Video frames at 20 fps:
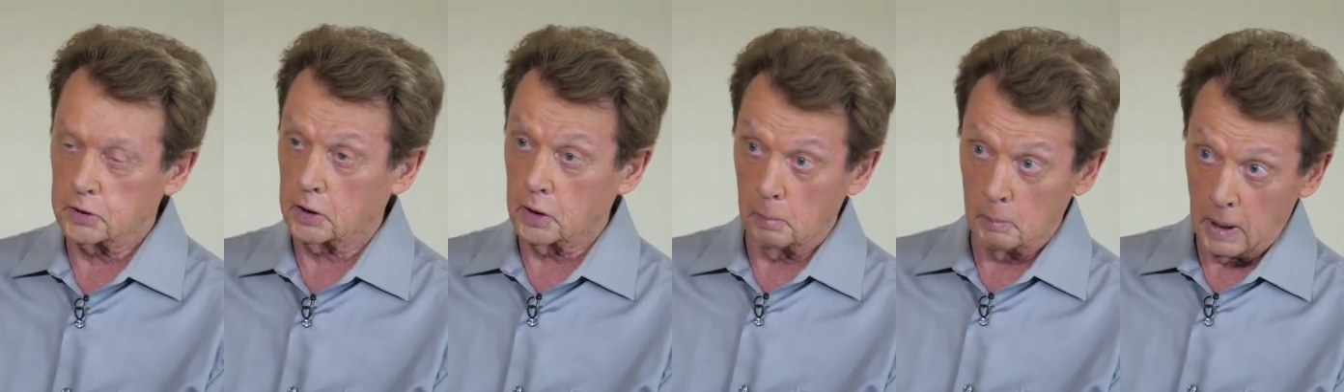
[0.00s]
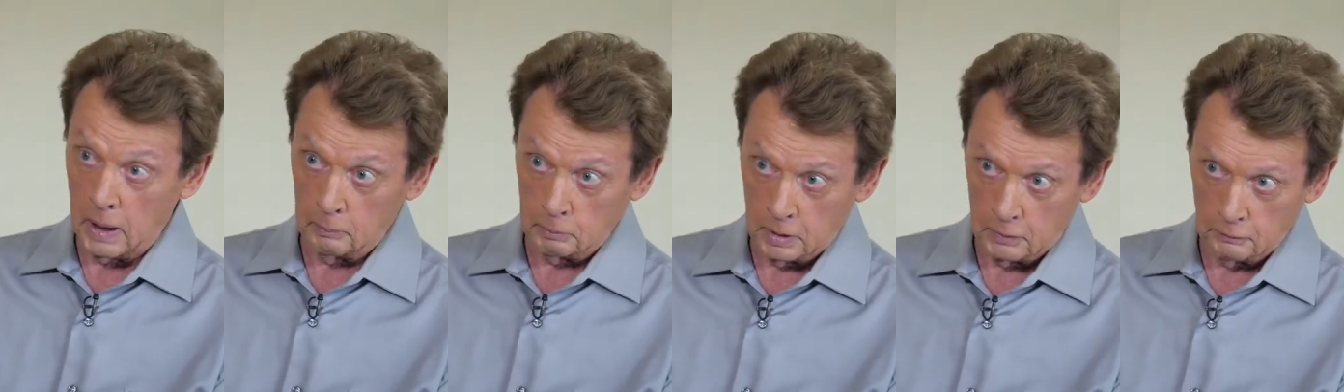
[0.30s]
There's a
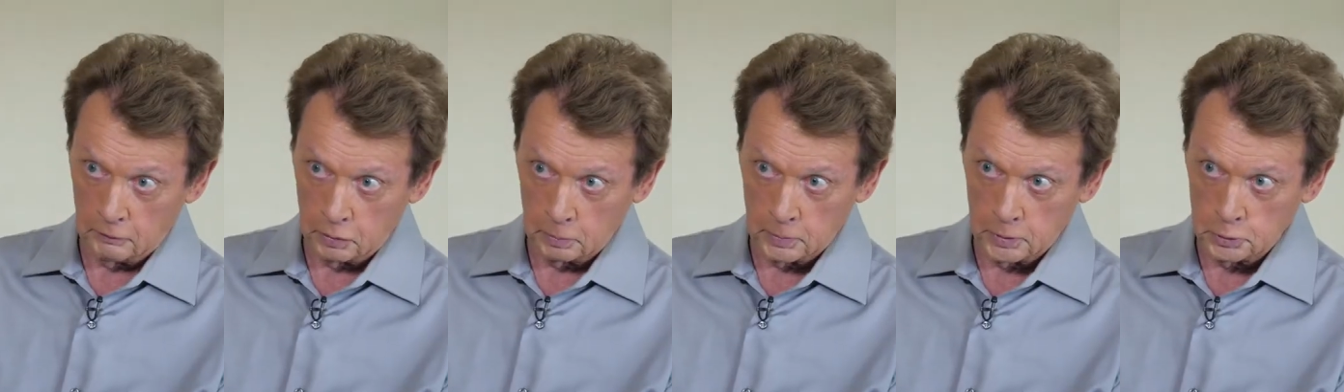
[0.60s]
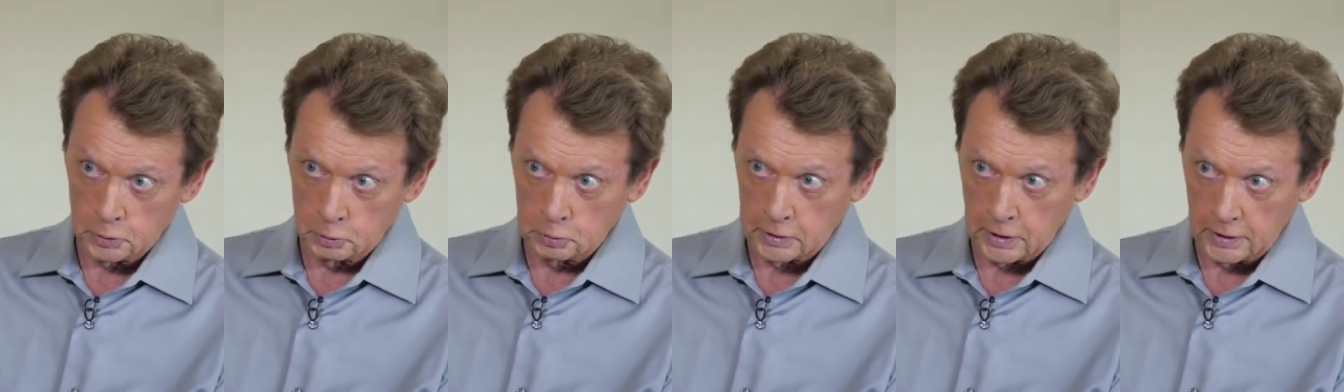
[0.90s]
commandment from
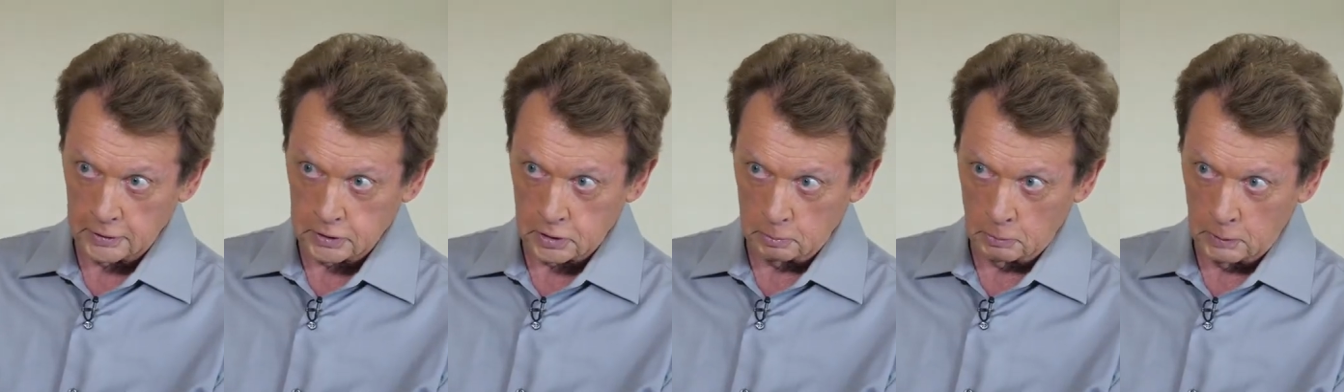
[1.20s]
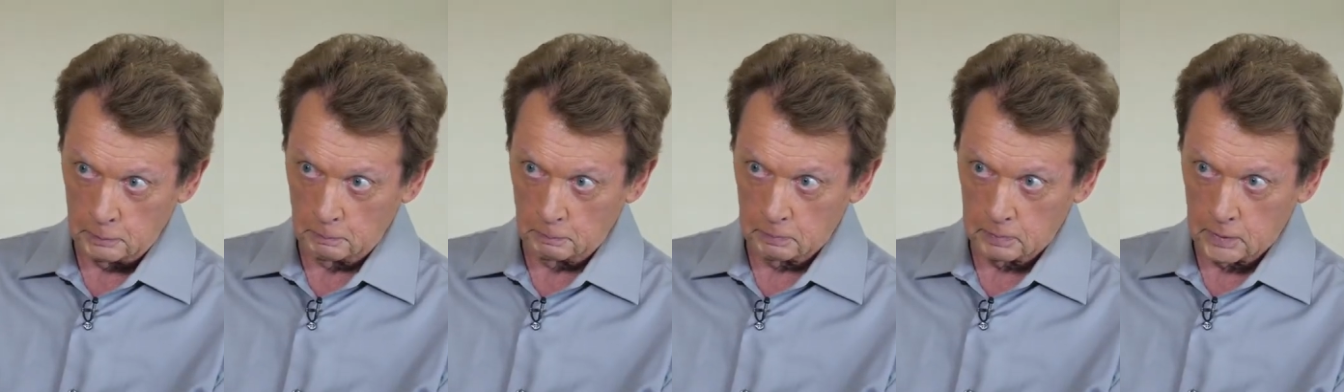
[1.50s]
the New
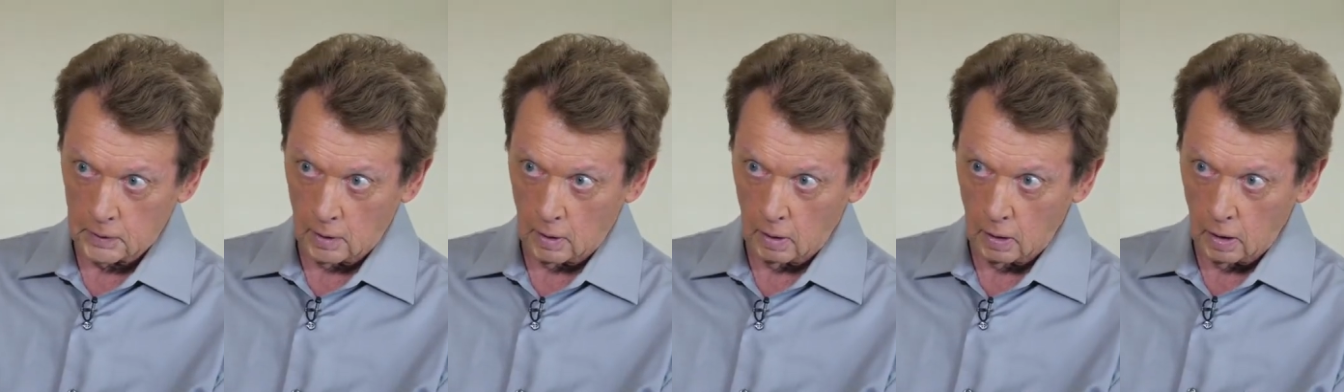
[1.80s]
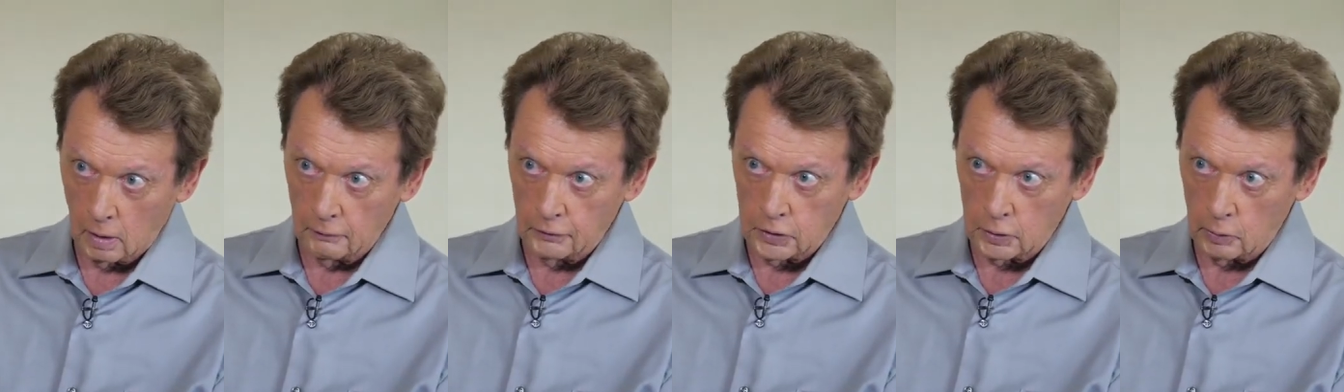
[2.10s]
Testament:
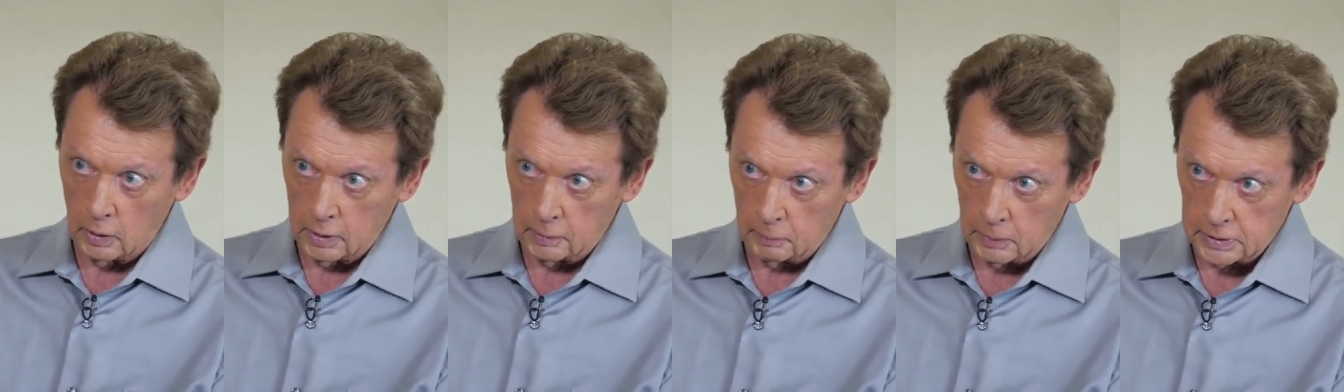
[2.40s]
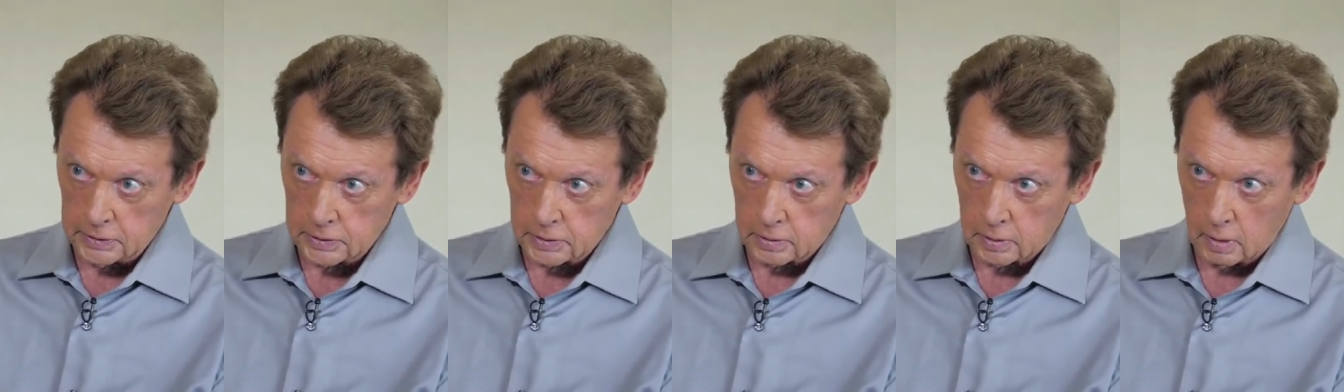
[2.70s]
love your
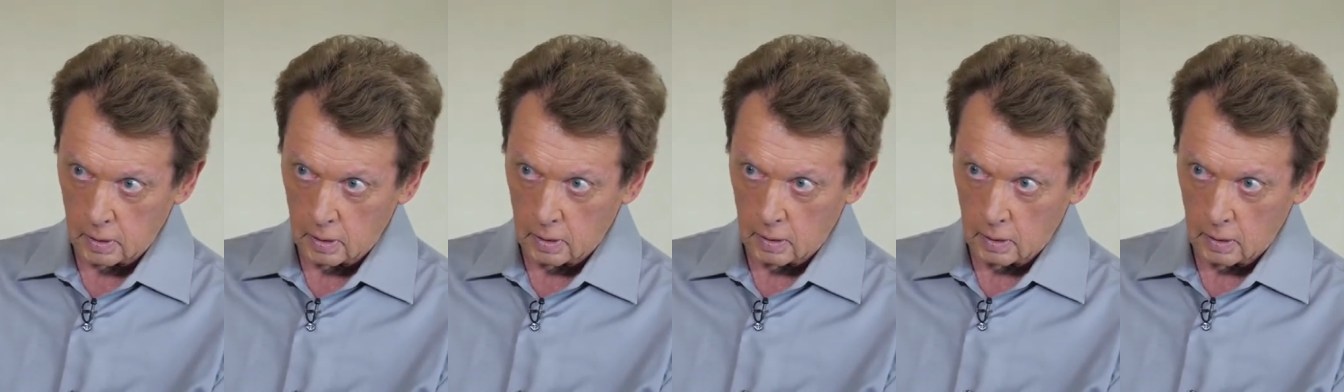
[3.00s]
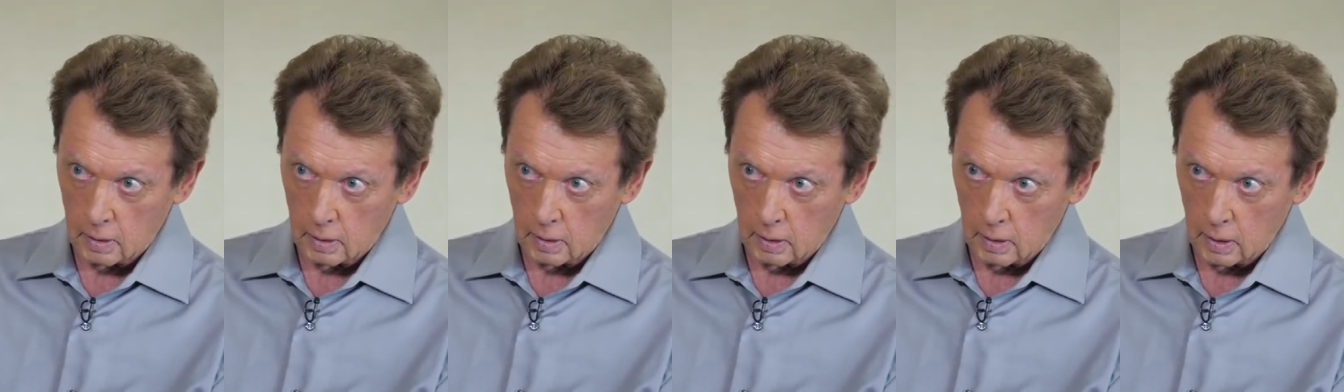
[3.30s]
enemies.
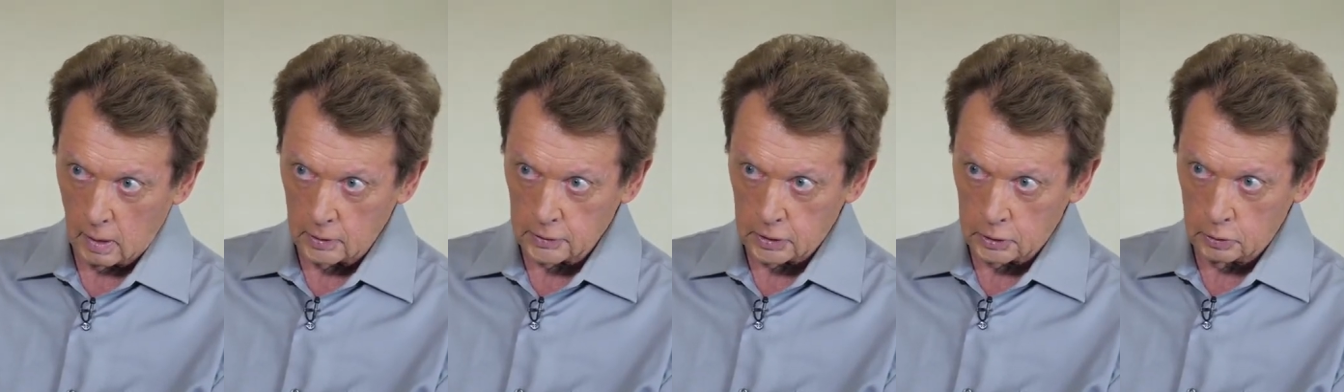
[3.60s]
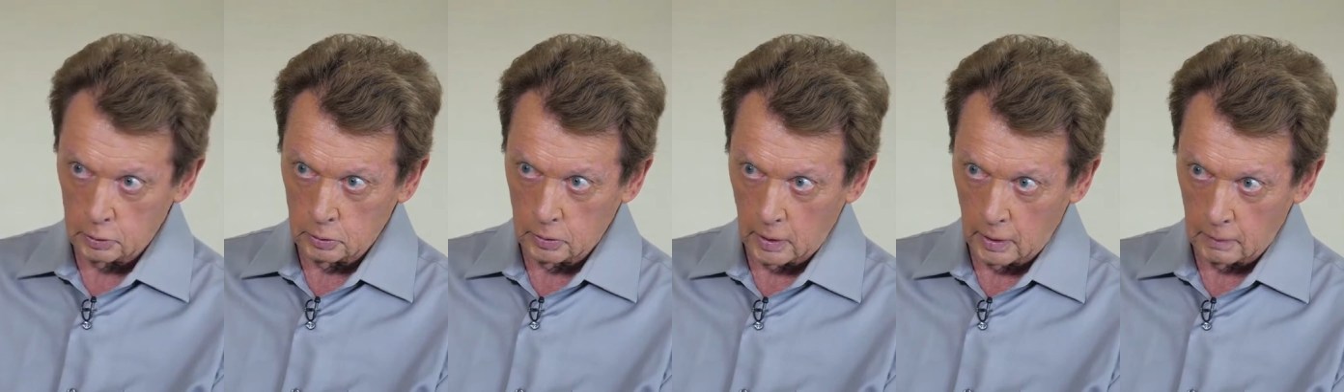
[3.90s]
How do you
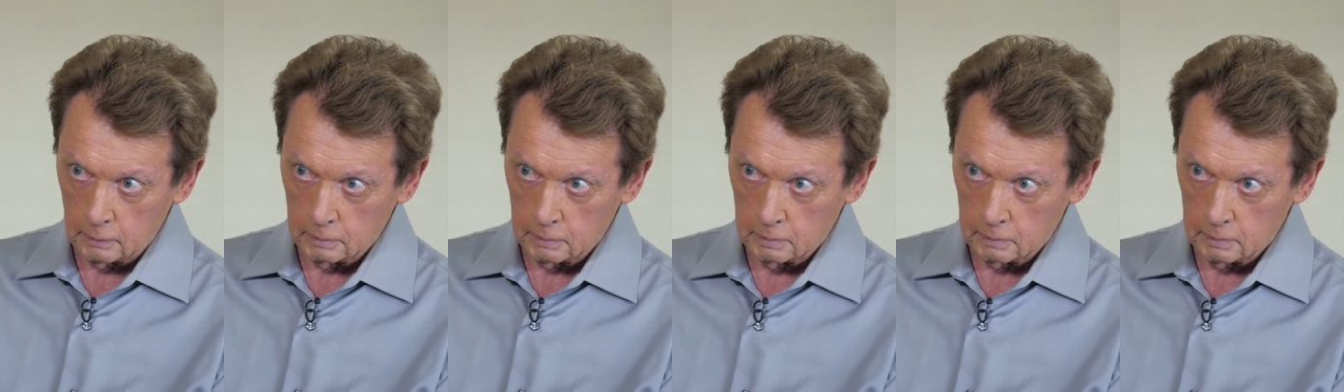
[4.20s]
do that?